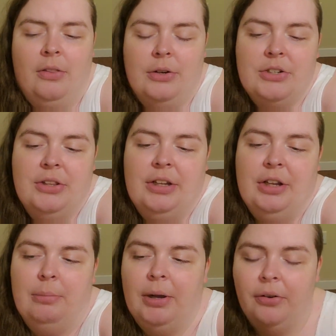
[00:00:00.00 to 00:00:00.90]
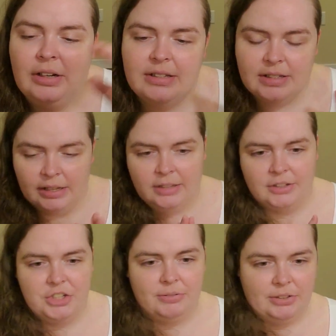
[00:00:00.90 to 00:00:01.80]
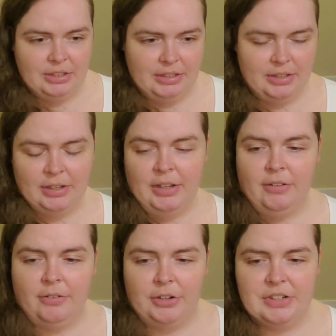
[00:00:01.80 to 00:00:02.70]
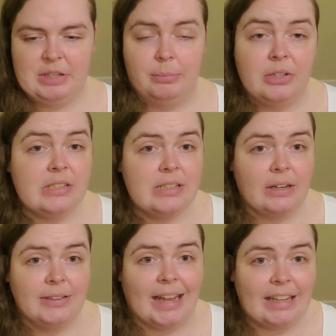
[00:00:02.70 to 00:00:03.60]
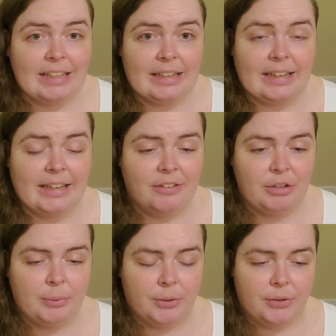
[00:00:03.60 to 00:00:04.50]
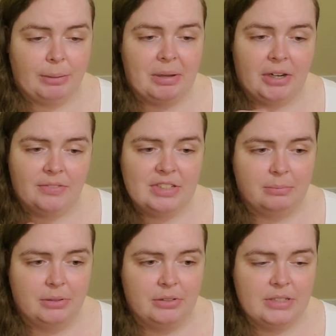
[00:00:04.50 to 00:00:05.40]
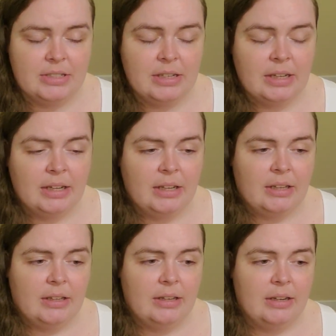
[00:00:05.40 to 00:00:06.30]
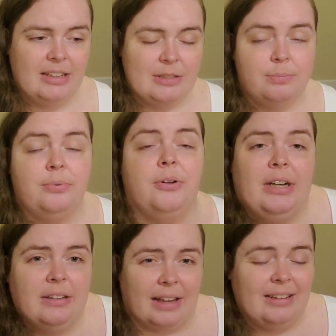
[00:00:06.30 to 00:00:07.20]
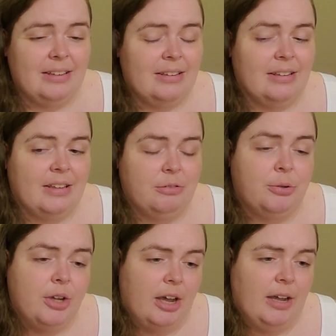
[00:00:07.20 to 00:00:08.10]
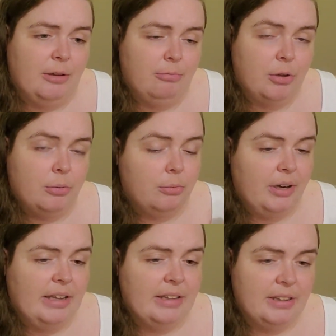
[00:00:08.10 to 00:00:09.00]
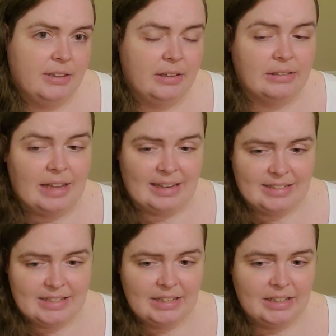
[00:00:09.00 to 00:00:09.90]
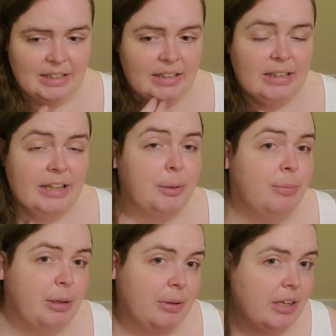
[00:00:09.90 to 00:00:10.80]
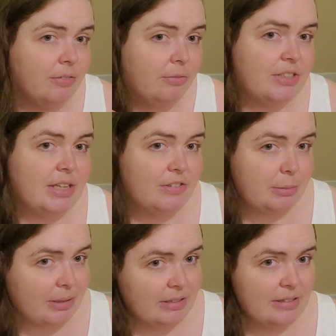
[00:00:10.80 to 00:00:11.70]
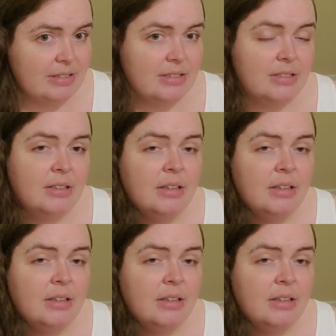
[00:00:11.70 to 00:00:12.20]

those are the components that you will need for your cymbals. Now, likely, if you order a pair of cymbals, it's pretty likely that they will come with elastic and maybe even with safety pins,